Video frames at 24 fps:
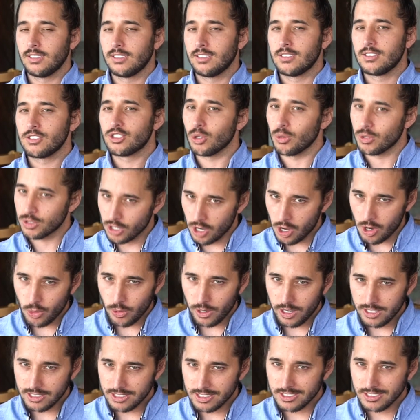So as
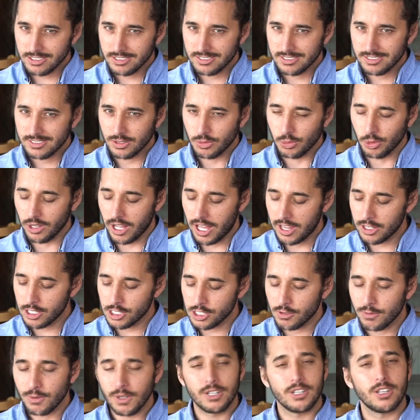always, we'll end
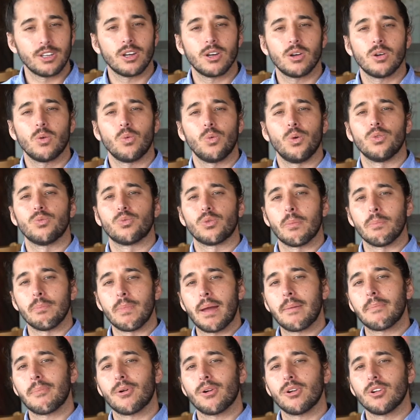this video with
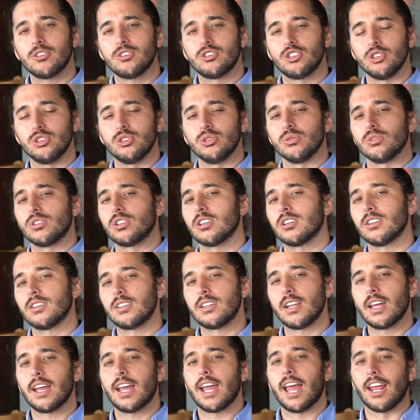remember to do
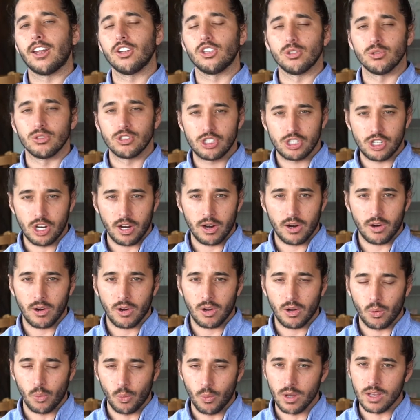good and to share
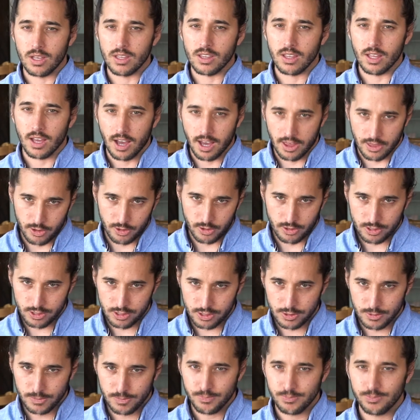with others.
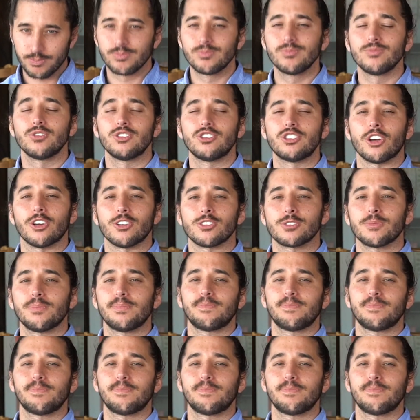Cheers.